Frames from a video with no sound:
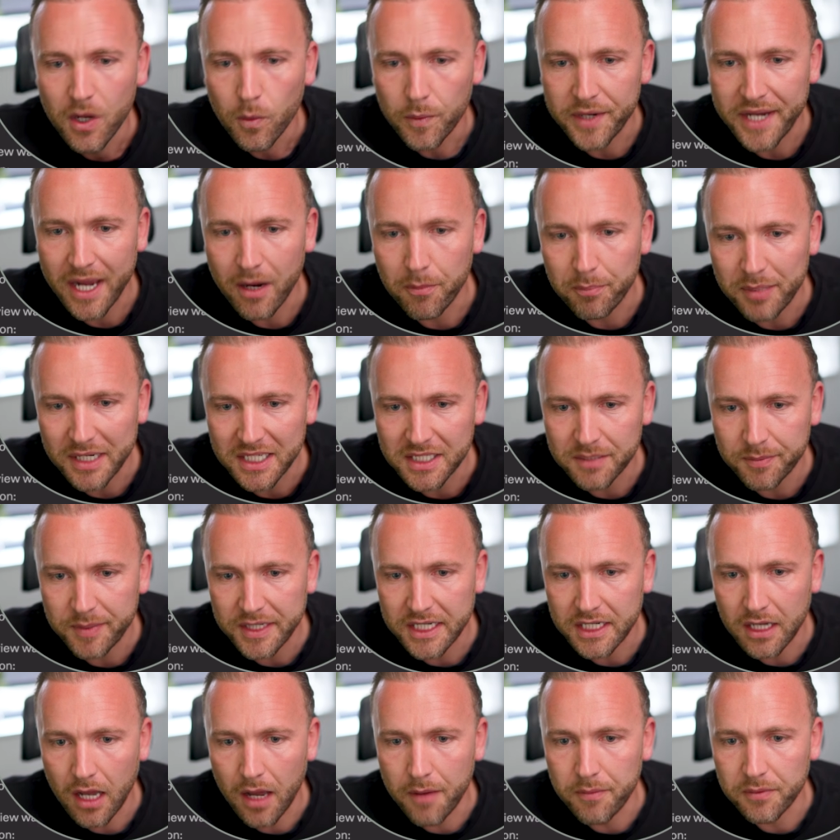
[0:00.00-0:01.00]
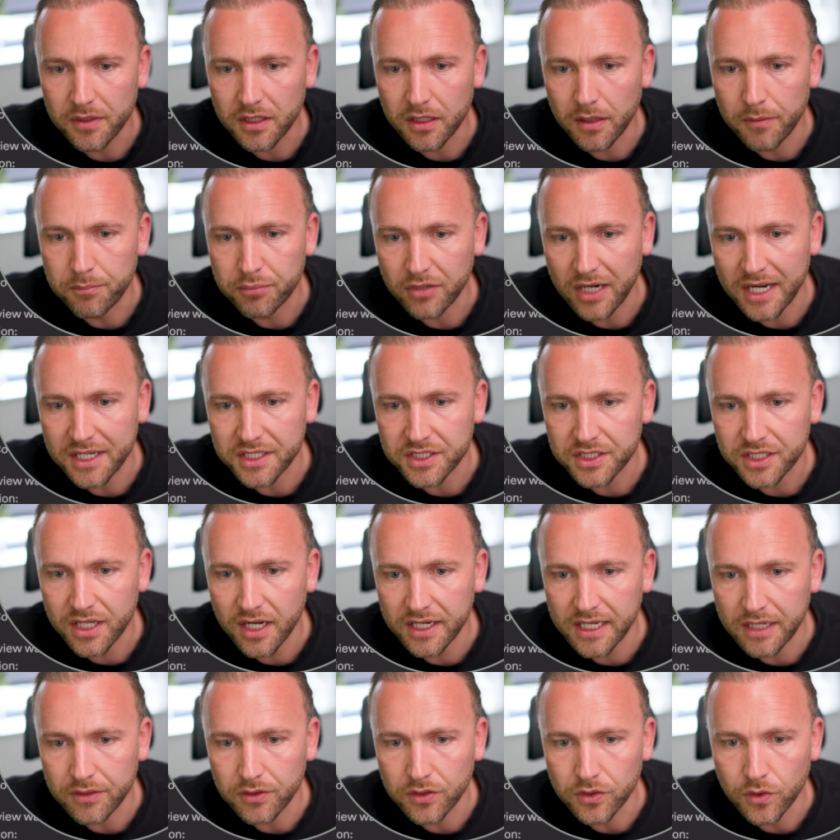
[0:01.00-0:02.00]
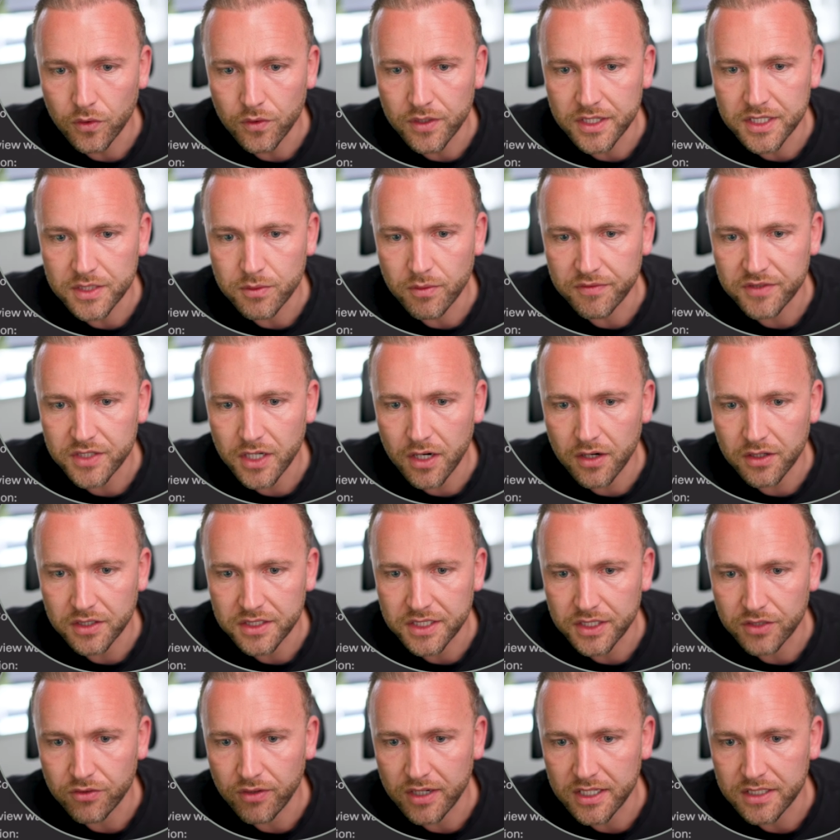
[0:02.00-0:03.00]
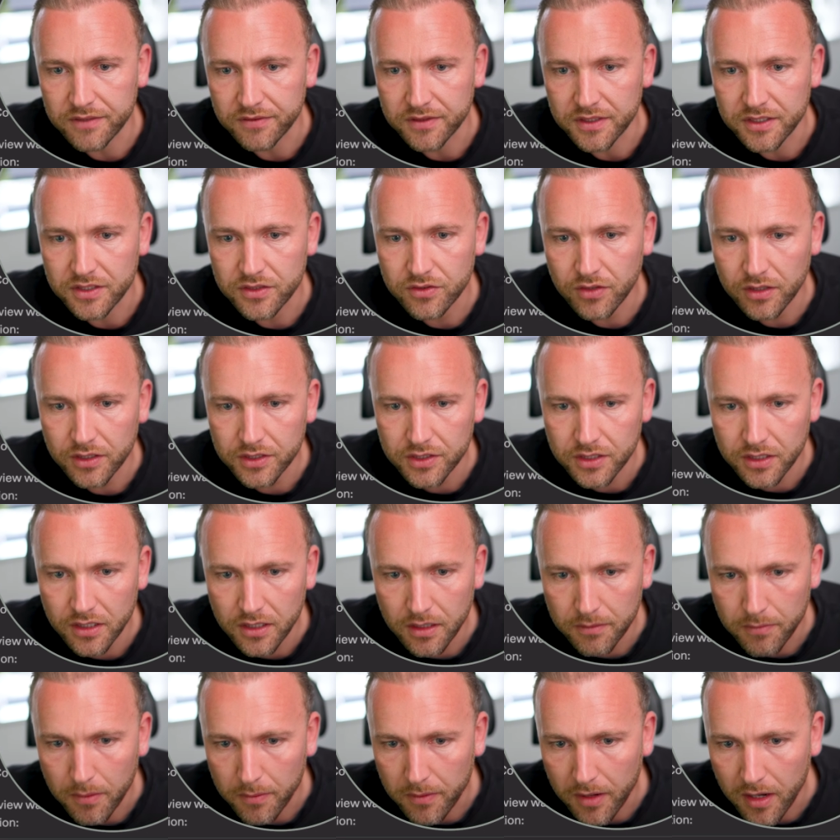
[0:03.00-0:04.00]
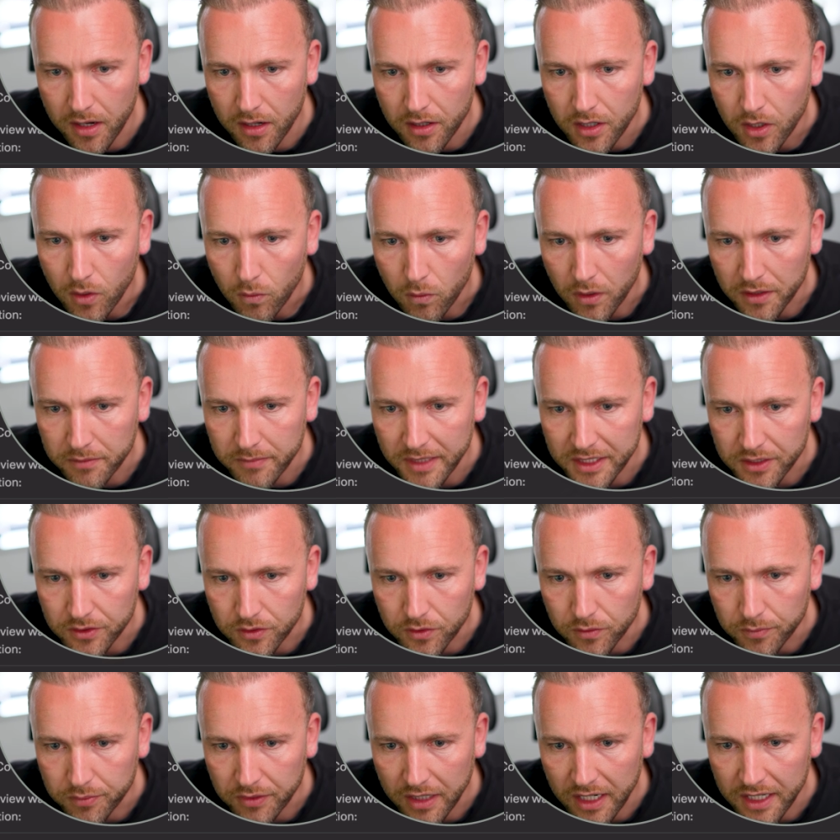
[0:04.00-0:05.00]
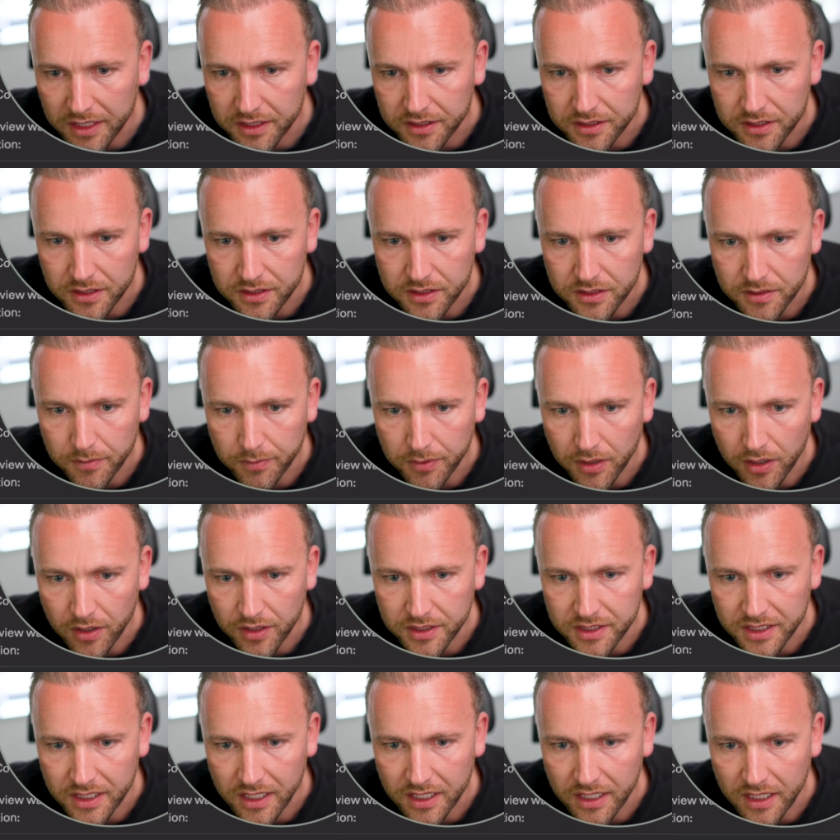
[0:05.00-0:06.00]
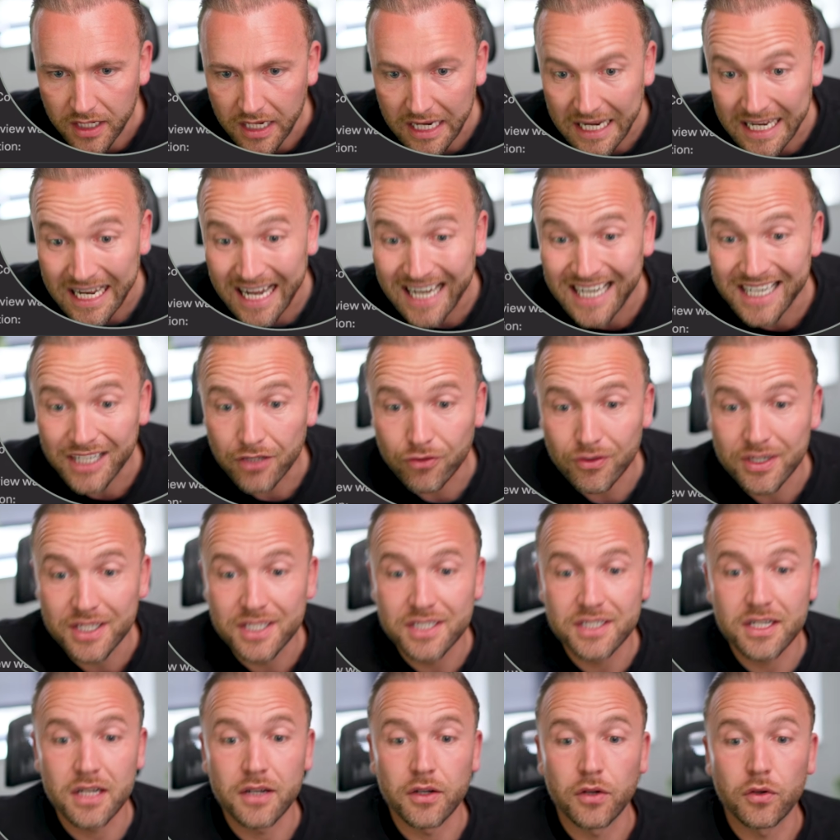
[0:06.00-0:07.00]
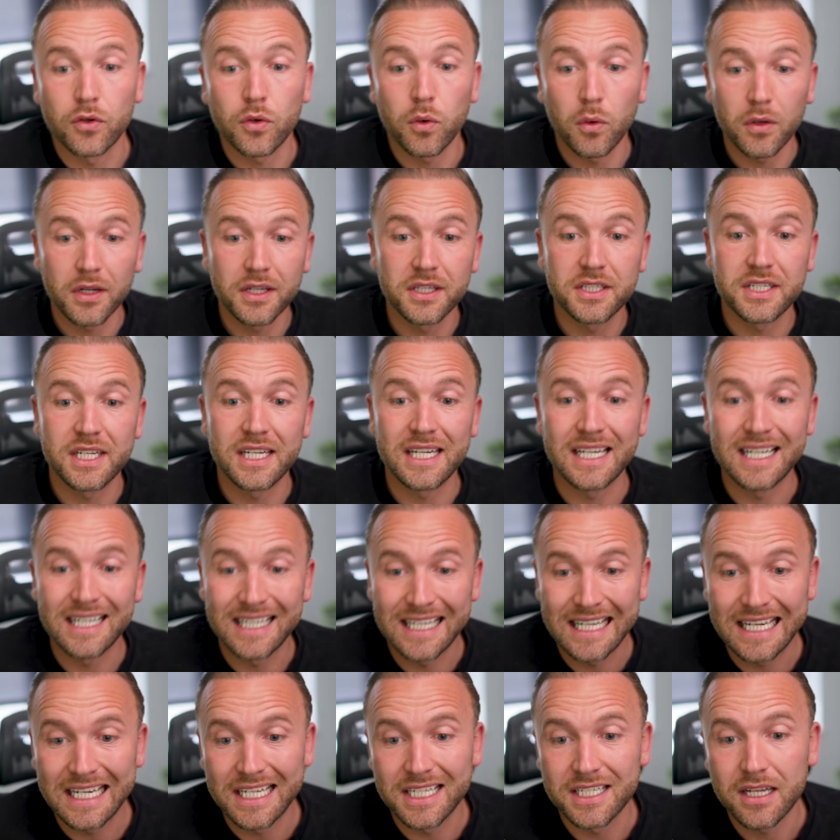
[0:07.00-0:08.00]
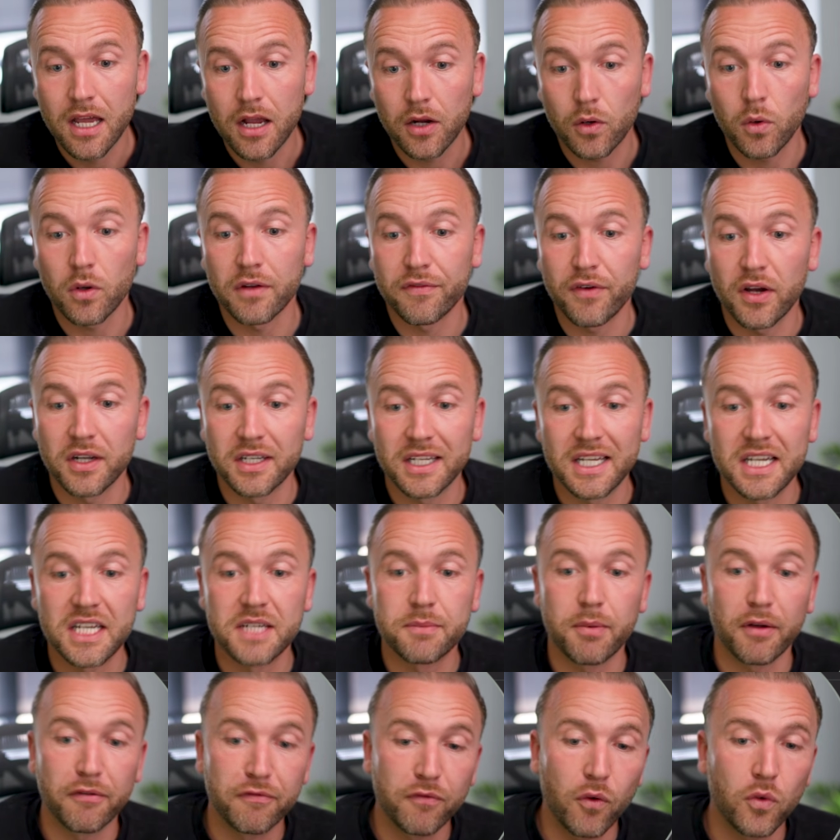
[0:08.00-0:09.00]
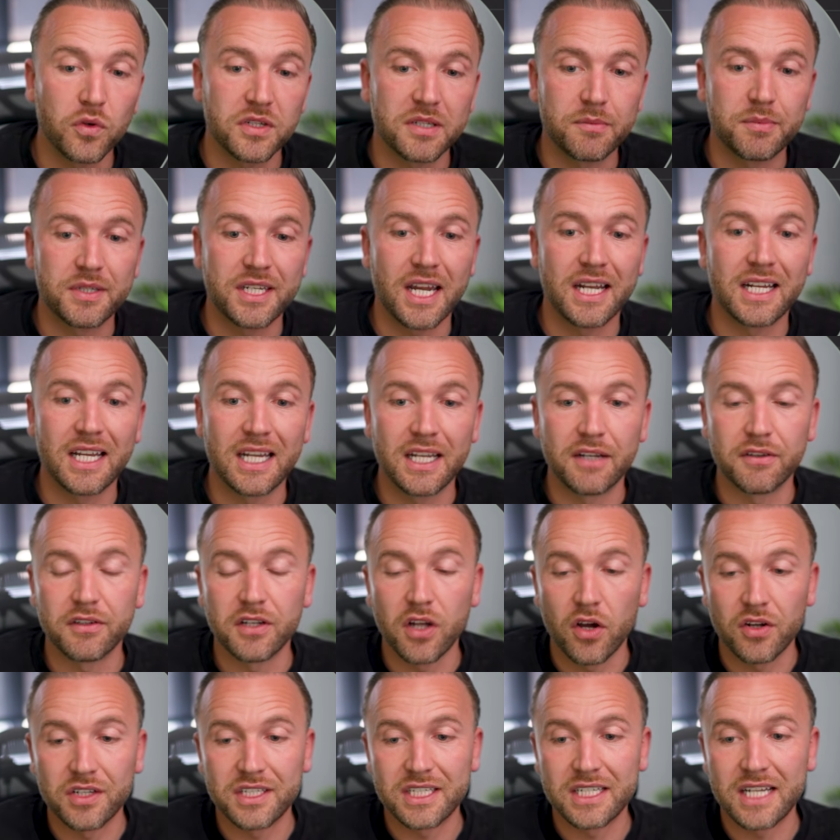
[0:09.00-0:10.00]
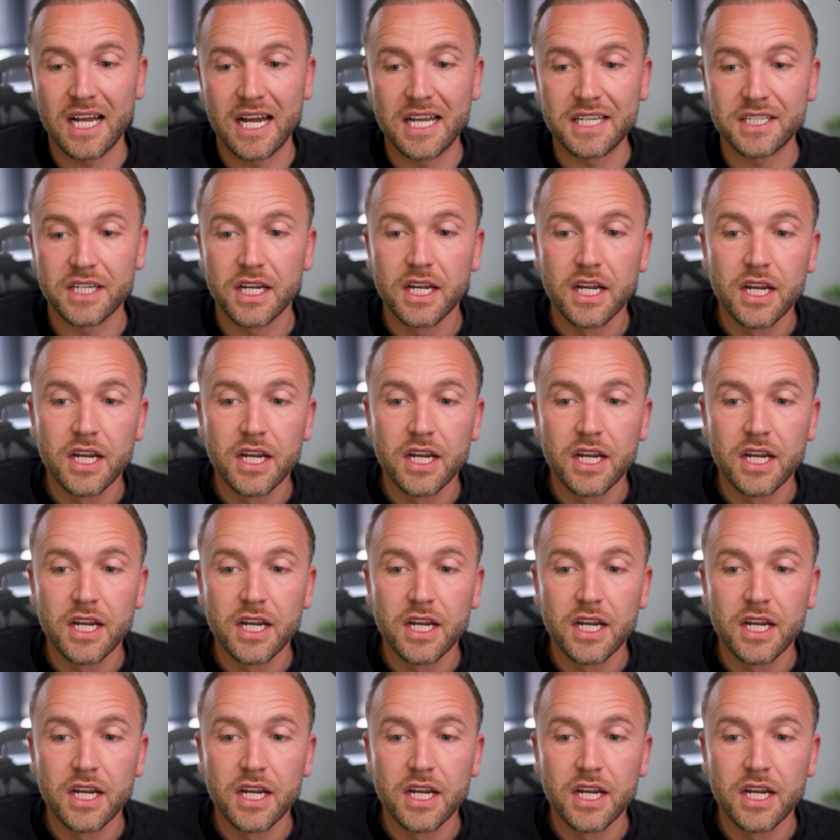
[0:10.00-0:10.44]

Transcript: We help B2B brands cut out noise with targeted creative infrastructure. One medical brand supplied increased qualified leads by 40% in 90 days.